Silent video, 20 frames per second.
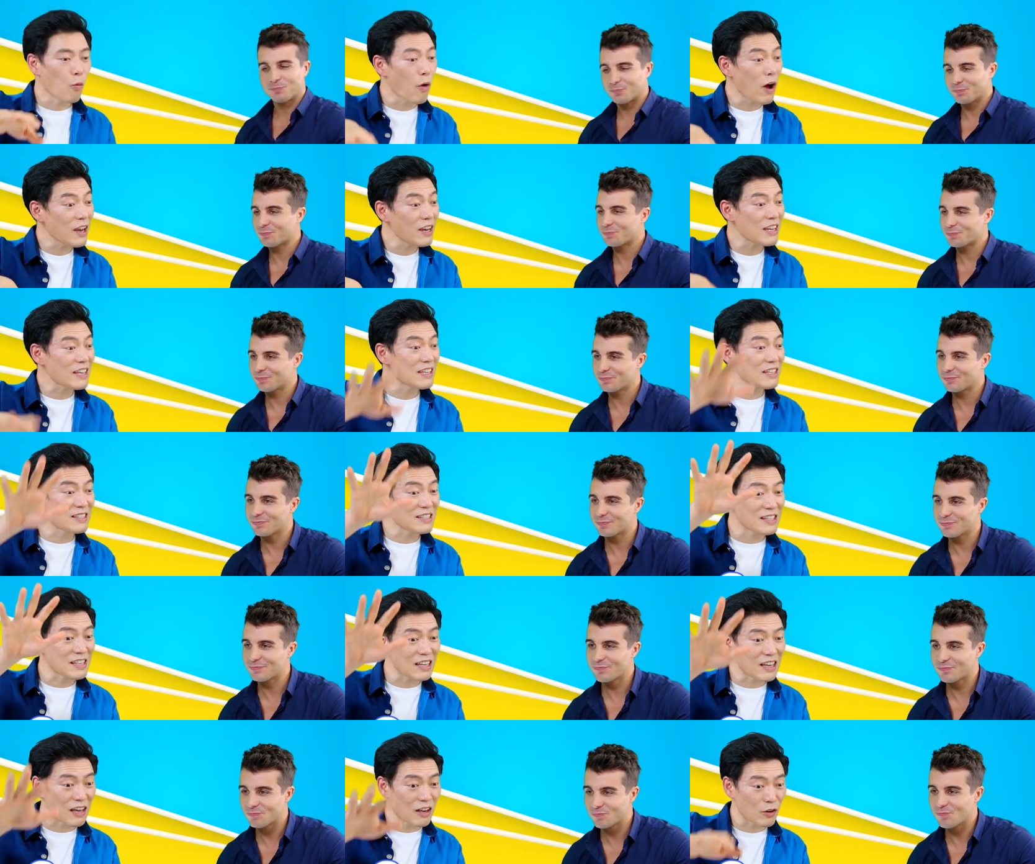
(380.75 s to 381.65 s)
Speaker 1: what is
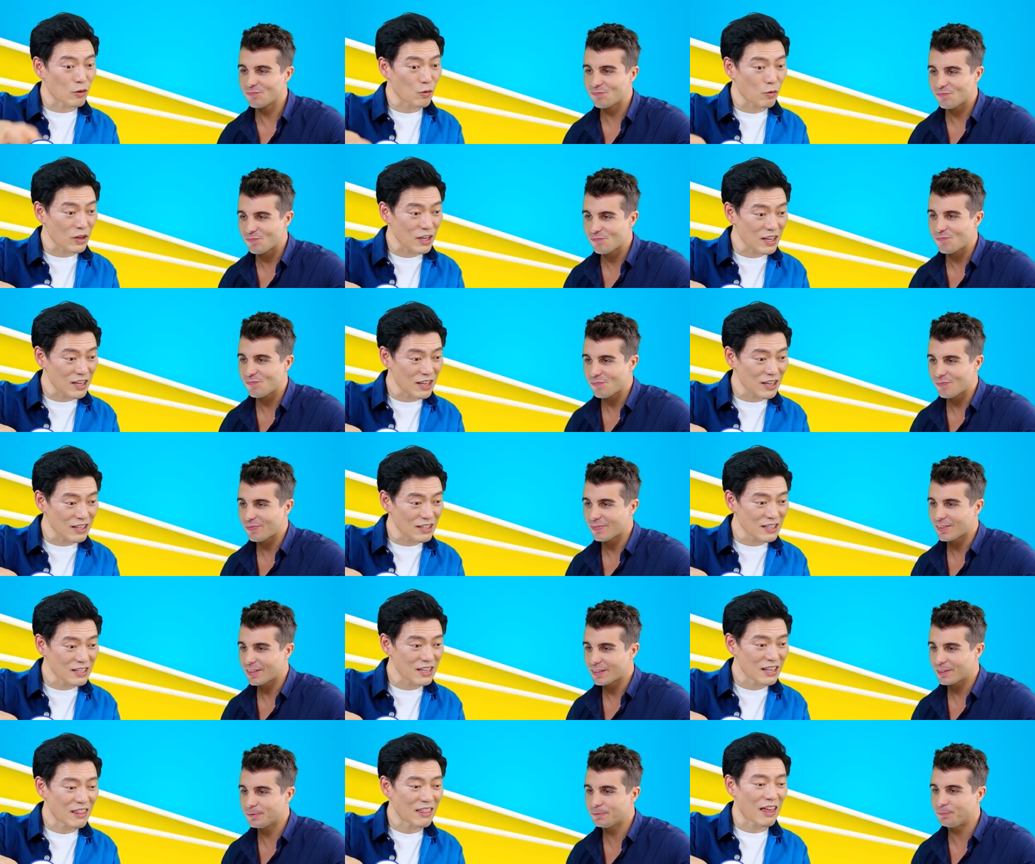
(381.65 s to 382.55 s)
the
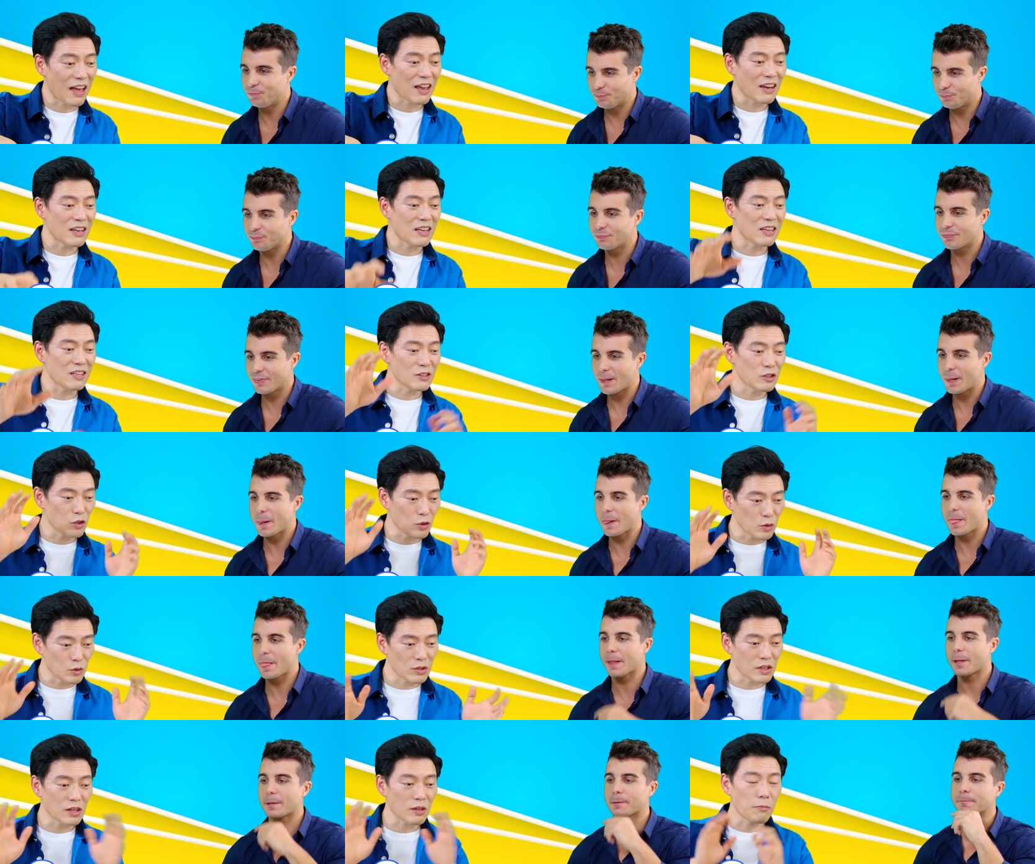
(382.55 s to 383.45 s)
ingredient that is
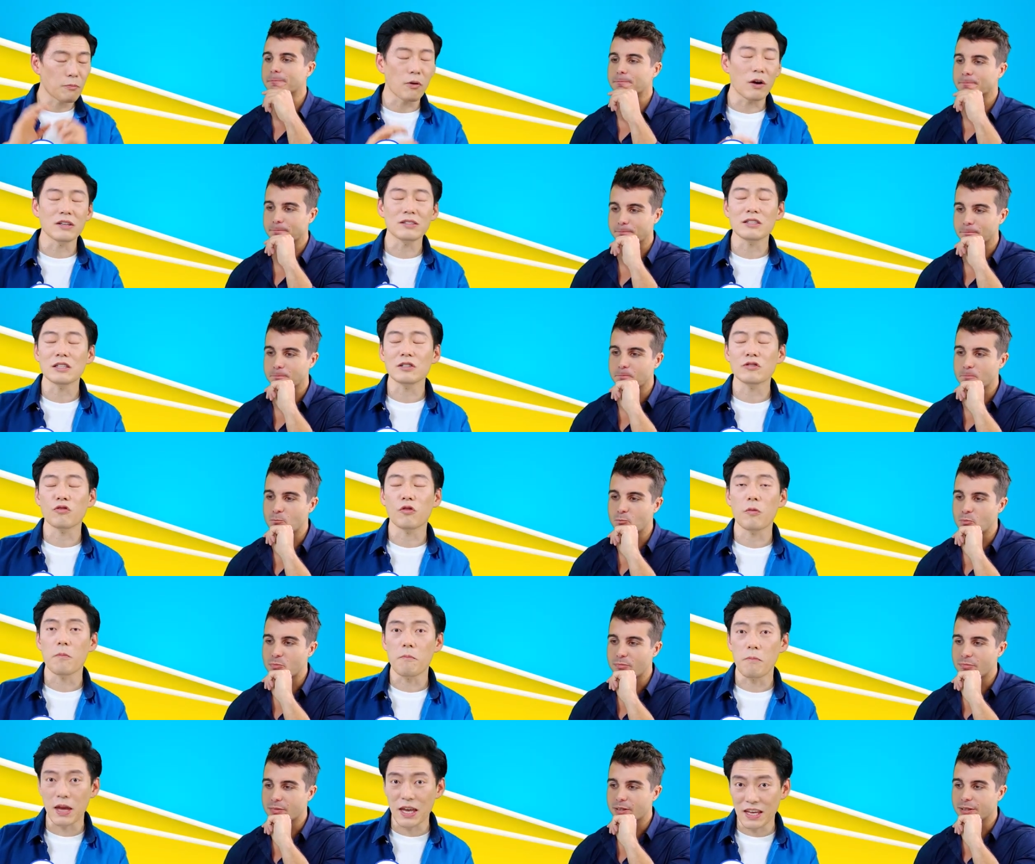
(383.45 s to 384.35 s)
used in the process
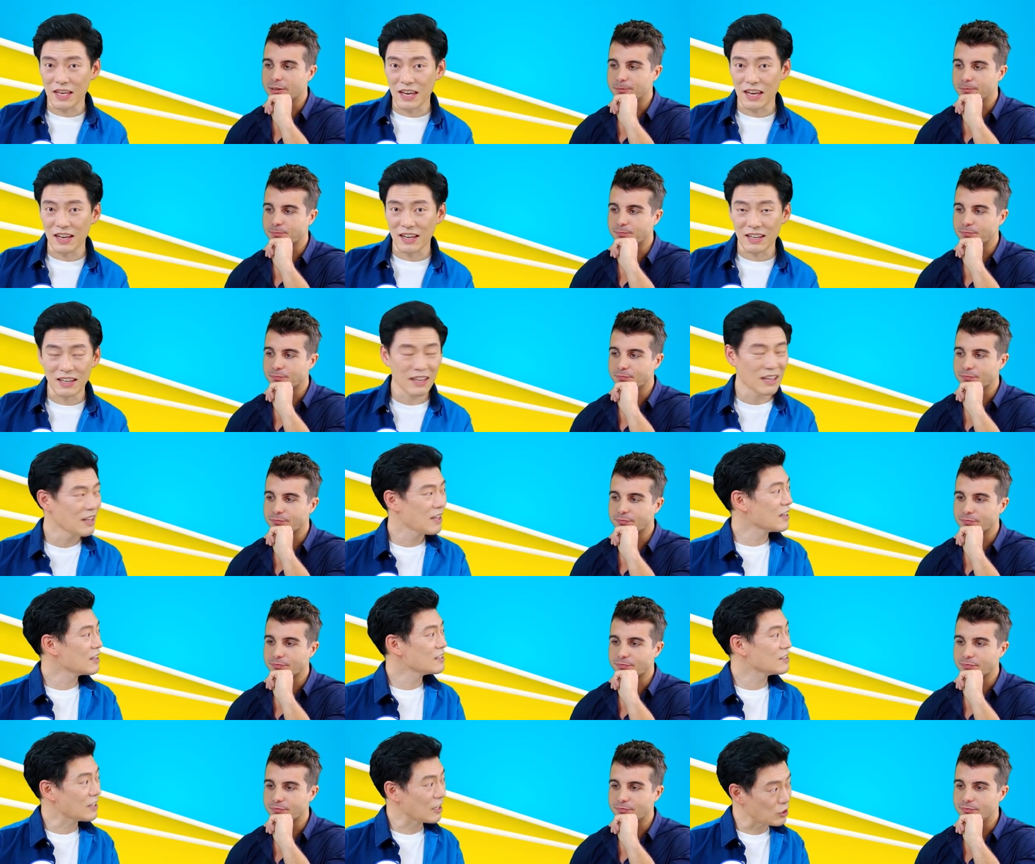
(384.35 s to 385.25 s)
for making
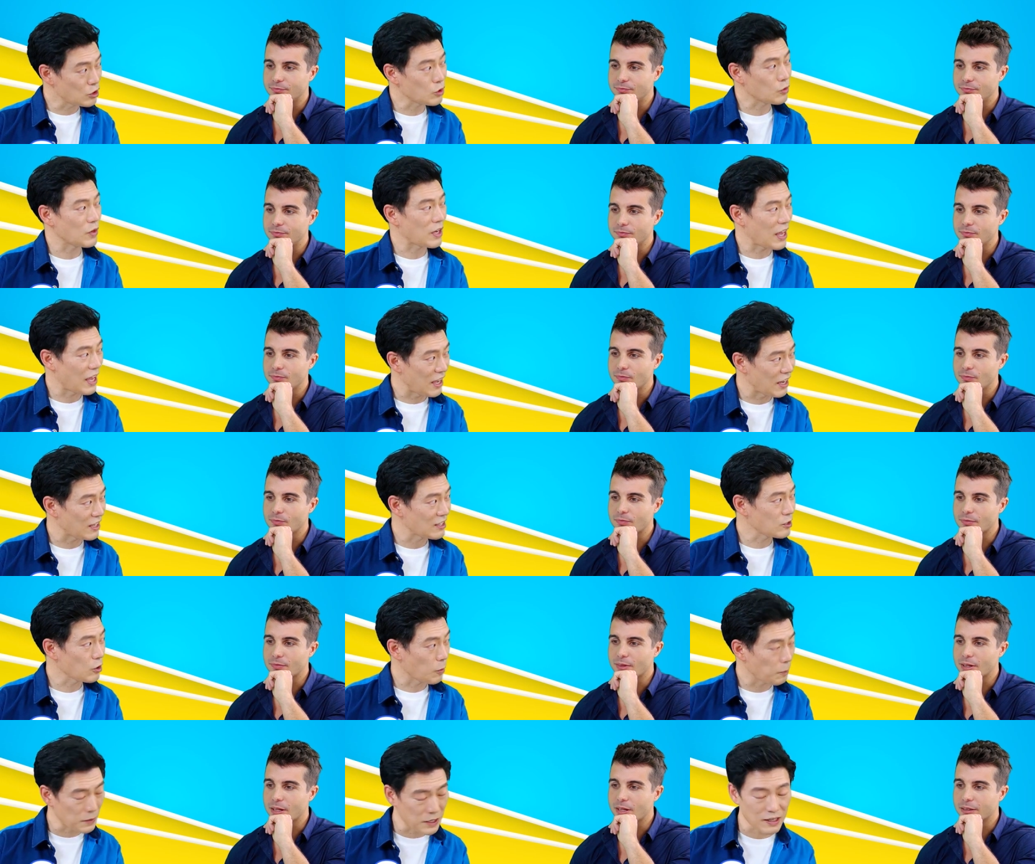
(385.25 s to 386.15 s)
century
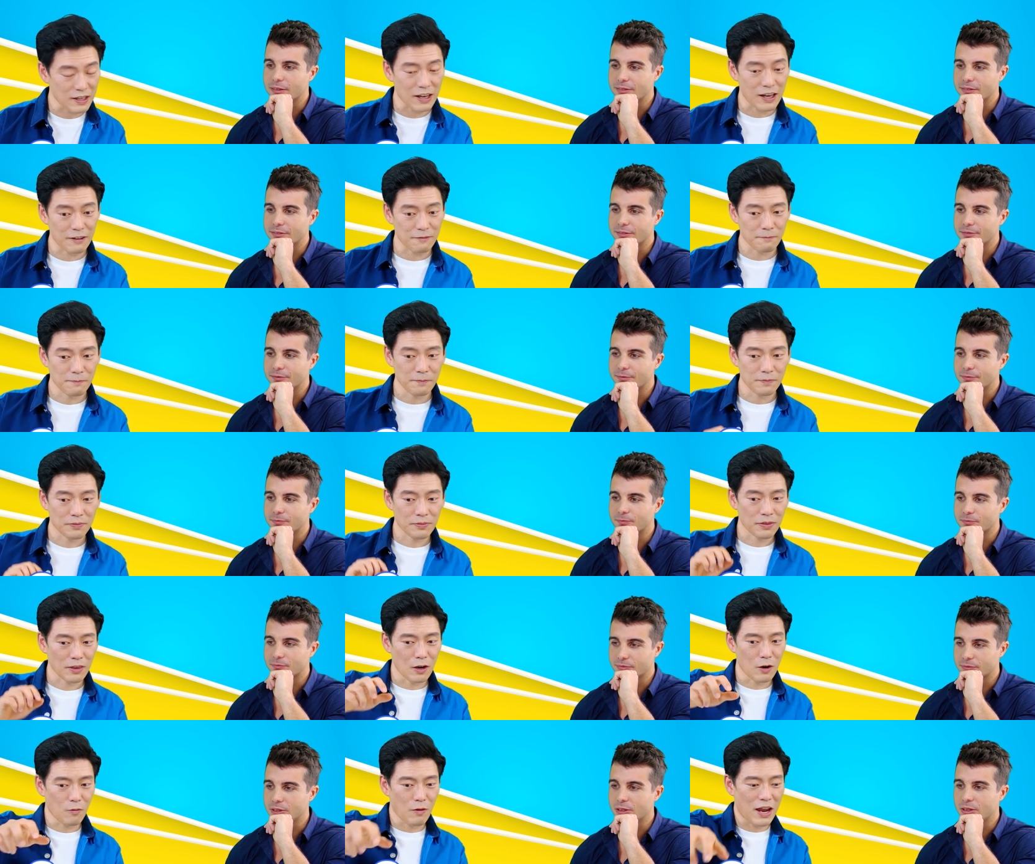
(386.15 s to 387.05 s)
eggs or pidan?
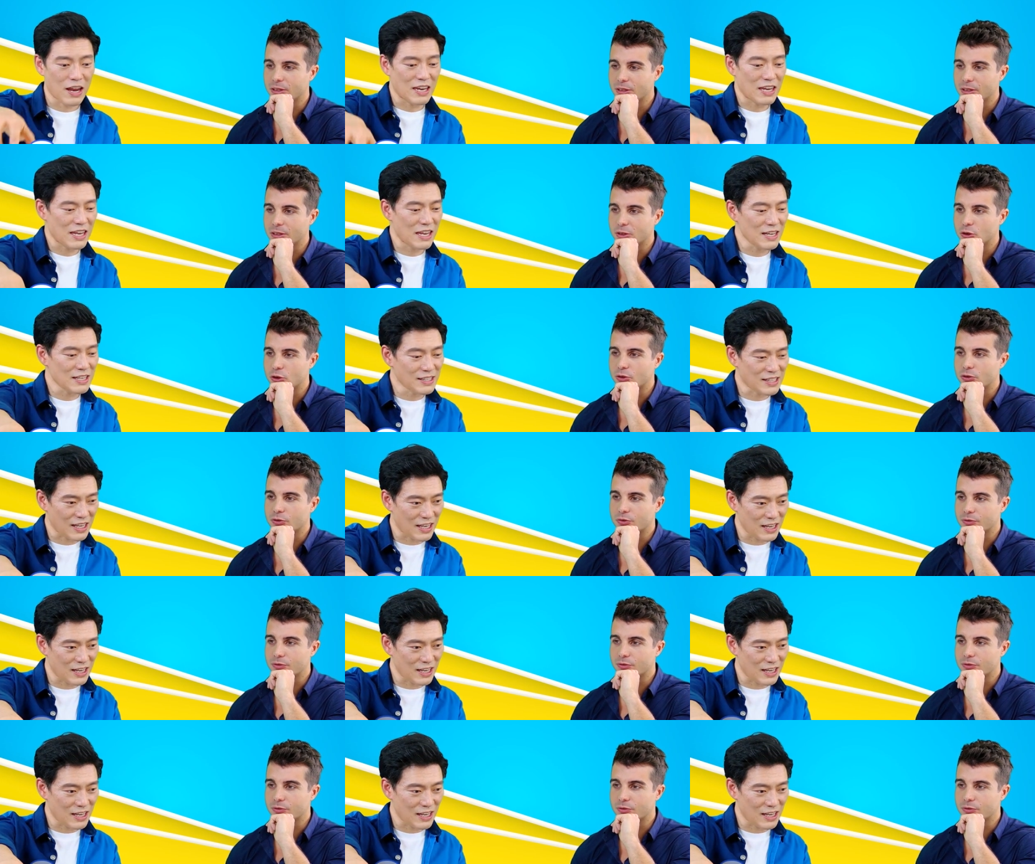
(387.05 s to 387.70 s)
All right, is